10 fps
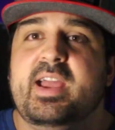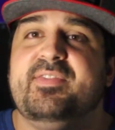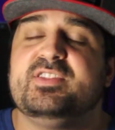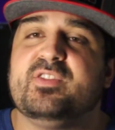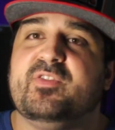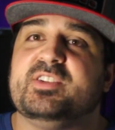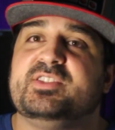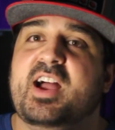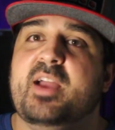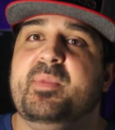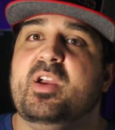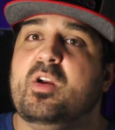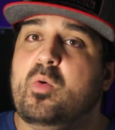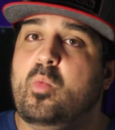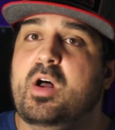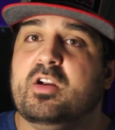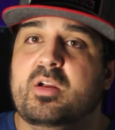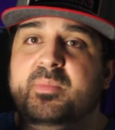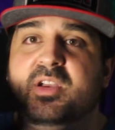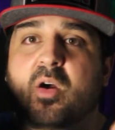Hey, if this is your first time here,
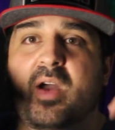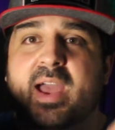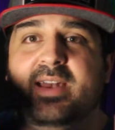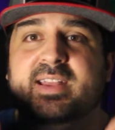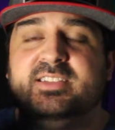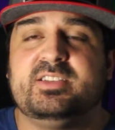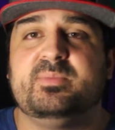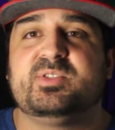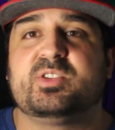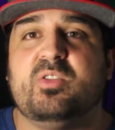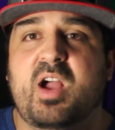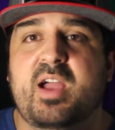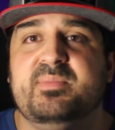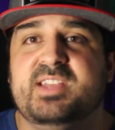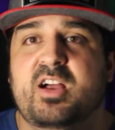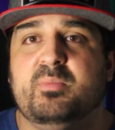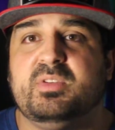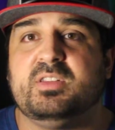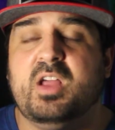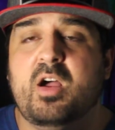welcome. Go ahead and hit subscribe down
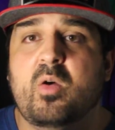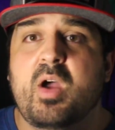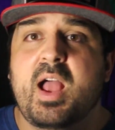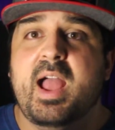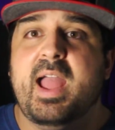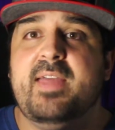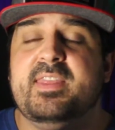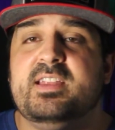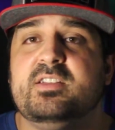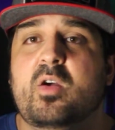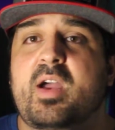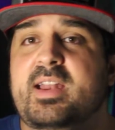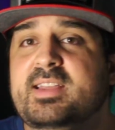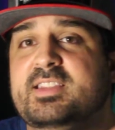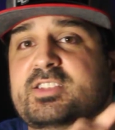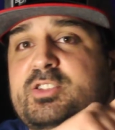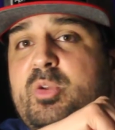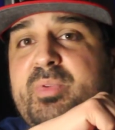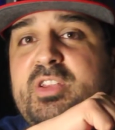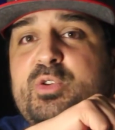below, and then go ahead and hit the
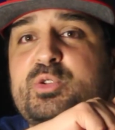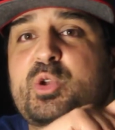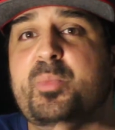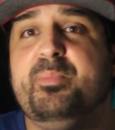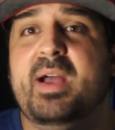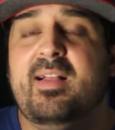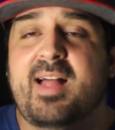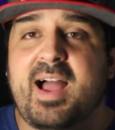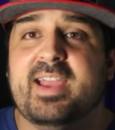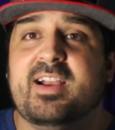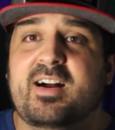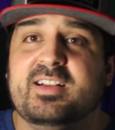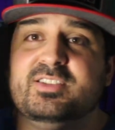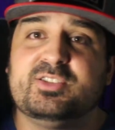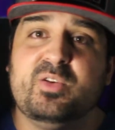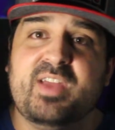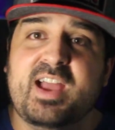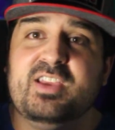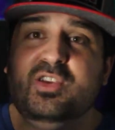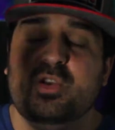stupid YouTube bell icon so
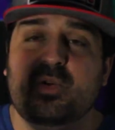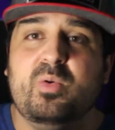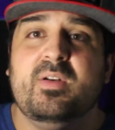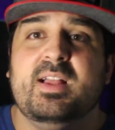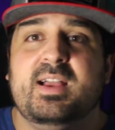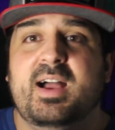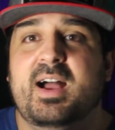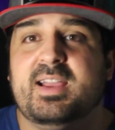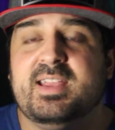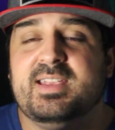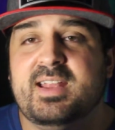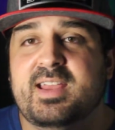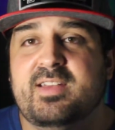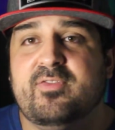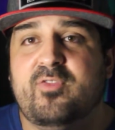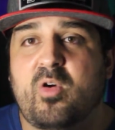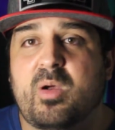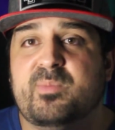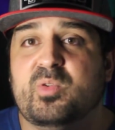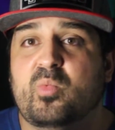that you can get
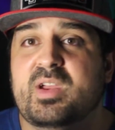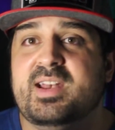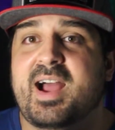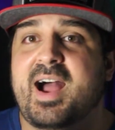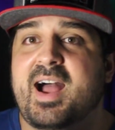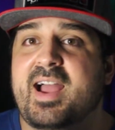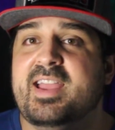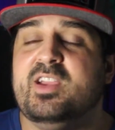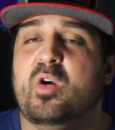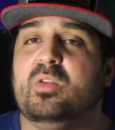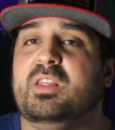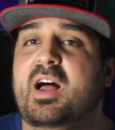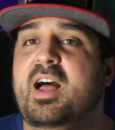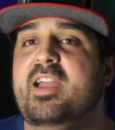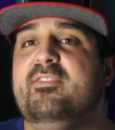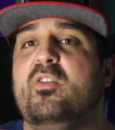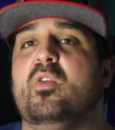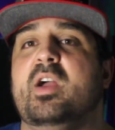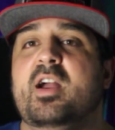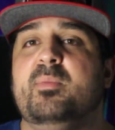informed when I go live
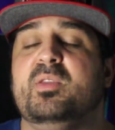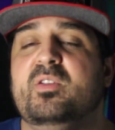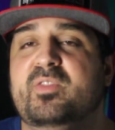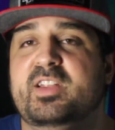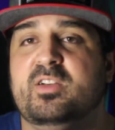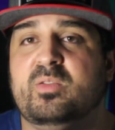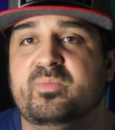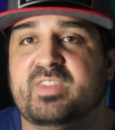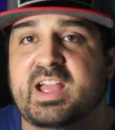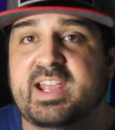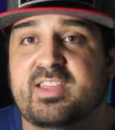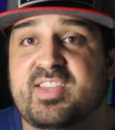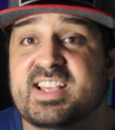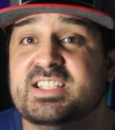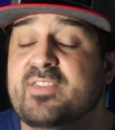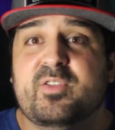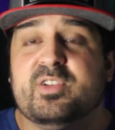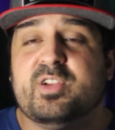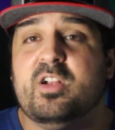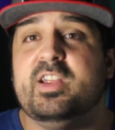or I upload a video like this. If you're
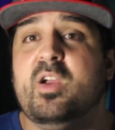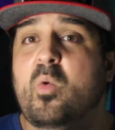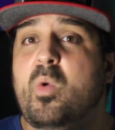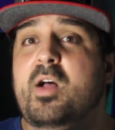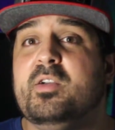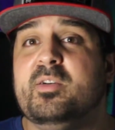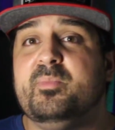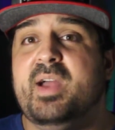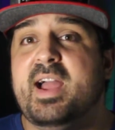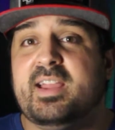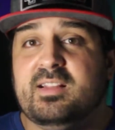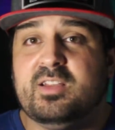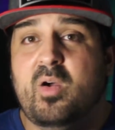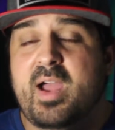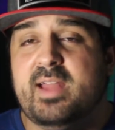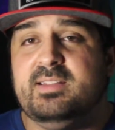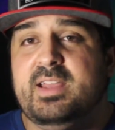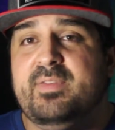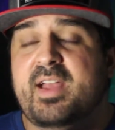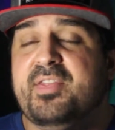returning, welcome back. Go ahead and
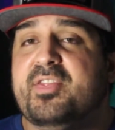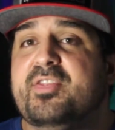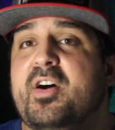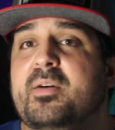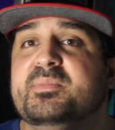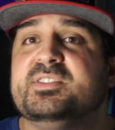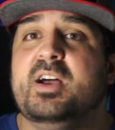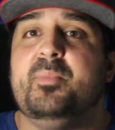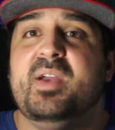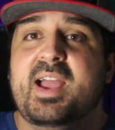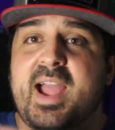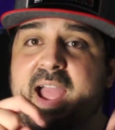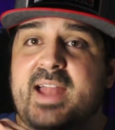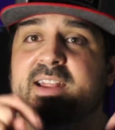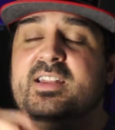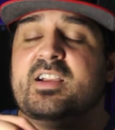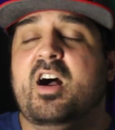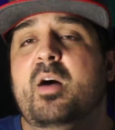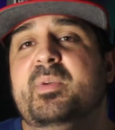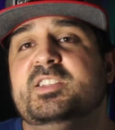leave a thumbs up, and in the
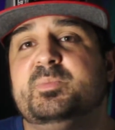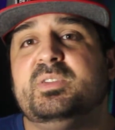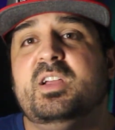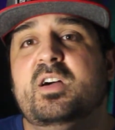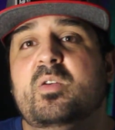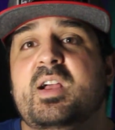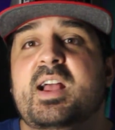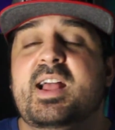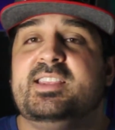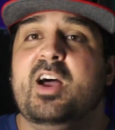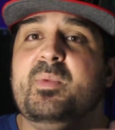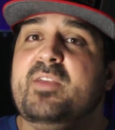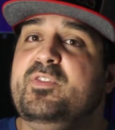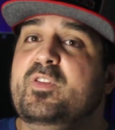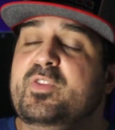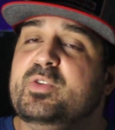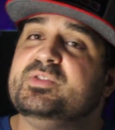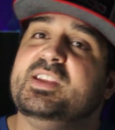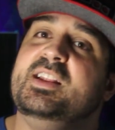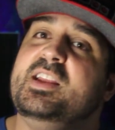comments below, tell me if you've
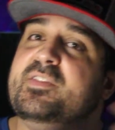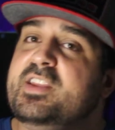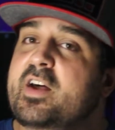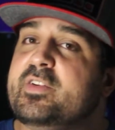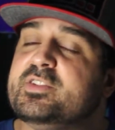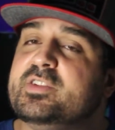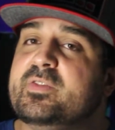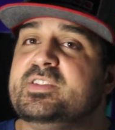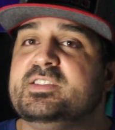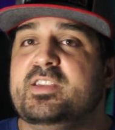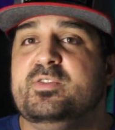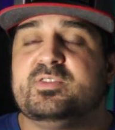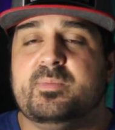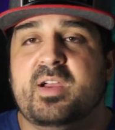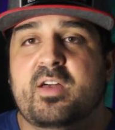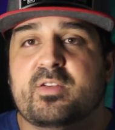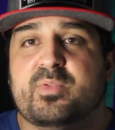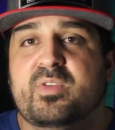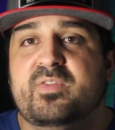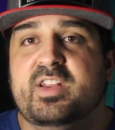used any of the other services I used on my other
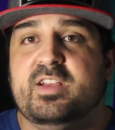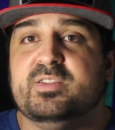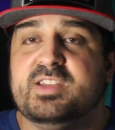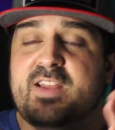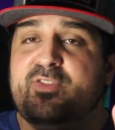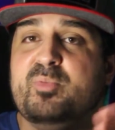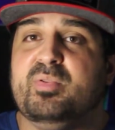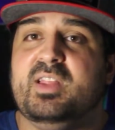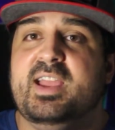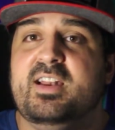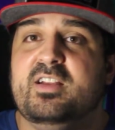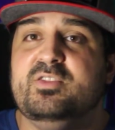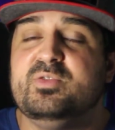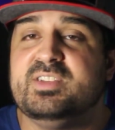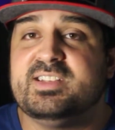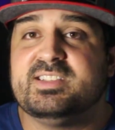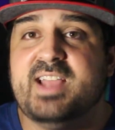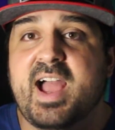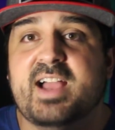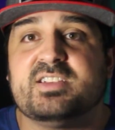3 videos, and if you plan on using
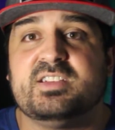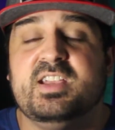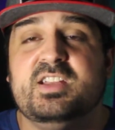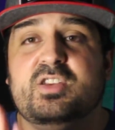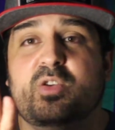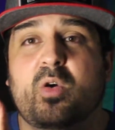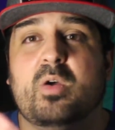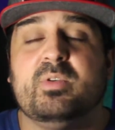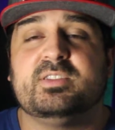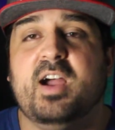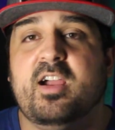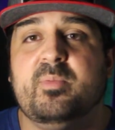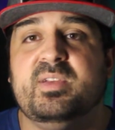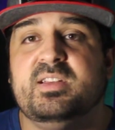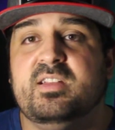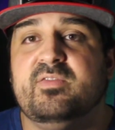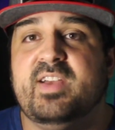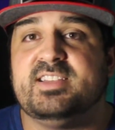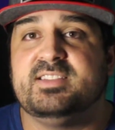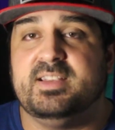Stash in your retirement
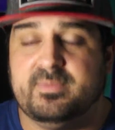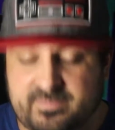investing.